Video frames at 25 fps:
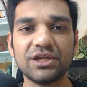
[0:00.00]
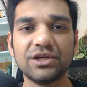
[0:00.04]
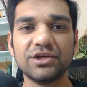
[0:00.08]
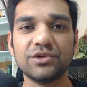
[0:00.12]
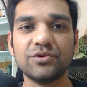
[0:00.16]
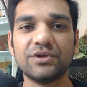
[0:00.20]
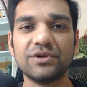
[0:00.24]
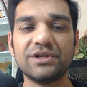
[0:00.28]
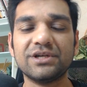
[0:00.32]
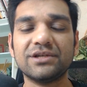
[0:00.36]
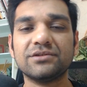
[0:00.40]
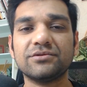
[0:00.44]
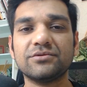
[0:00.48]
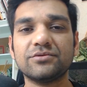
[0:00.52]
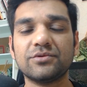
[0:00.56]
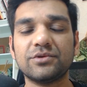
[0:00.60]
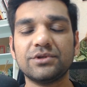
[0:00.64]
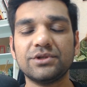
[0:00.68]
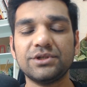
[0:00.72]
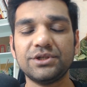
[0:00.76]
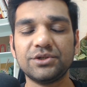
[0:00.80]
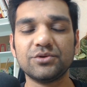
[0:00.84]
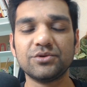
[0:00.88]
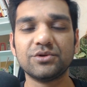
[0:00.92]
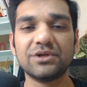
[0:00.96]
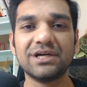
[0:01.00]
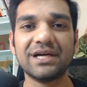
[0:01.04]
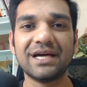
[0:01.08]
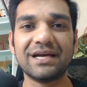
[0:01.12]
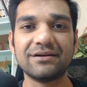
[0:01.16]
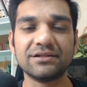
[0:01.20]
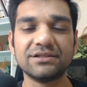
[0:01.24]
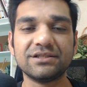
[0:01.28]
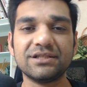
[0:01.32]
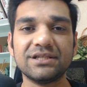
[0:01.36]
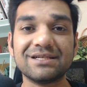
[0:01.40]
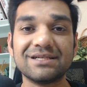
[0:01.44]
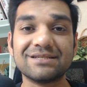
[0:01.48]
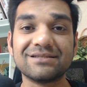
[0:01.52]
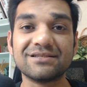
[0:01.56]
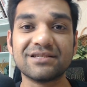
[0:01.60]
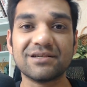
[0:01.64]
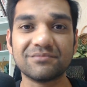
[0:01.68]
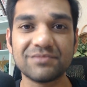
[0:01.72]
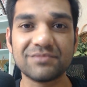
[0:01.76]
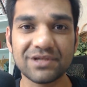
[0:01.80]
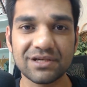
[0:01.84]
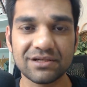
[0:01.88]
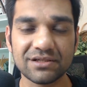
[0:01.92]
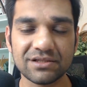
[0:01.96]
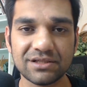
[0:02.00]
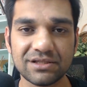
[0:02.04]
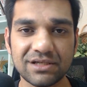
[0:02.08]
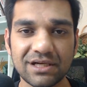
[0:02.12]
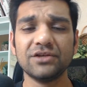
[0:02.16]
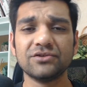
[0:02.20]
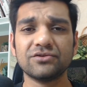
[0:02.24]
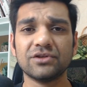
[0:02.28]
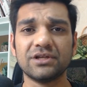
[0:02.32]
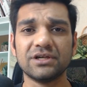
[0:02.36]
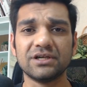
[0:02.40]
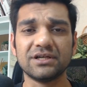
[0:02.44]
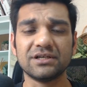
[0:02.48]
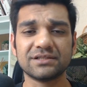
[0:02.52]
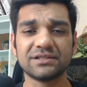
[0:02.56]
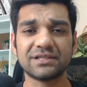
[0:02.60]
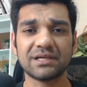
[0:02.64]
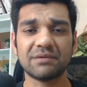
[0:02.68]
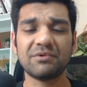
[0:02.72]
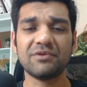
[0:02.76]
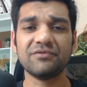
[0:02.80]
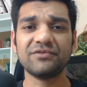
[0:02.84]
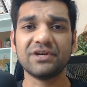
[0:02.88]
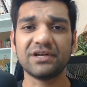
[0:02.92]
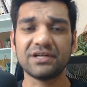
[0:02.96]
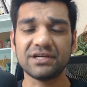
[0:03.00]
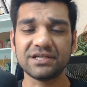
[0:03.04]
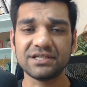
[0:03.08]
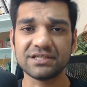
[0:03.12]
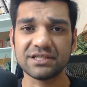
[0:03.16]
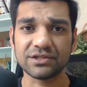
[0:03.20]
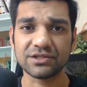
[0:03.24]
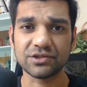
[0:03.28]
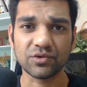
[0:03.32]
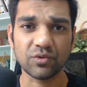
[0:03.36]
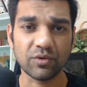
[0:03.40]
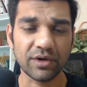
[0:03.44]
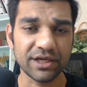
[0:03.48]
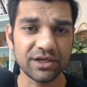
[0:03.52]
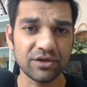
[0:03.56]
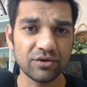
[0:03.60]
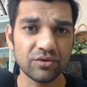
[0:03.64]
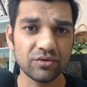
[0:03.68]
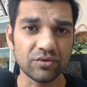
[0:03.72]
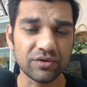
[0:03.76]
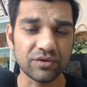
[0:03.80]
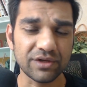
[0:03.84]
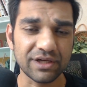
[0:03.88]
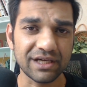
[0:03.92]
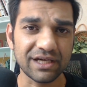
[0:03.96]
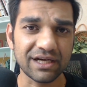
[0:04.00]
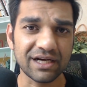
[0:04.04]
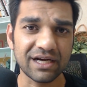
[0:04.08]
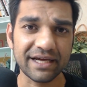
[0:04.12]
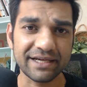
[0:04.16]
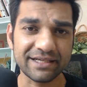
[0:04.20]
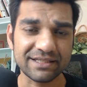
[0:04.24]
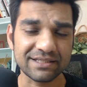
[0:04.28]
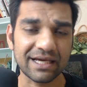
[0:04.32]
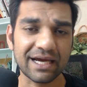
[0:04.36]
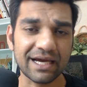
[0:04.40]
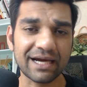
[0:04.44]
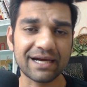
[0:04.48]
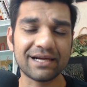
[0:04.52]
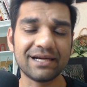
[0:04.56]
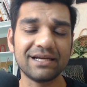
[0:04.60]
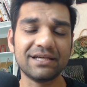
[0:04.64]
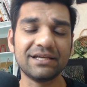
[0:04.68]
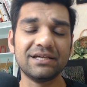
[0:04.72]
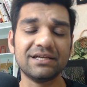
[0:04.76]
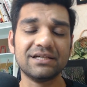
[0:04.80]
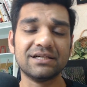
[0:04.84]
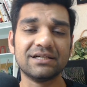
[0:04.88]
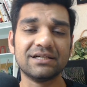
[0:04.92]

you into an energy consumption state. So some of the reasons why you get exactly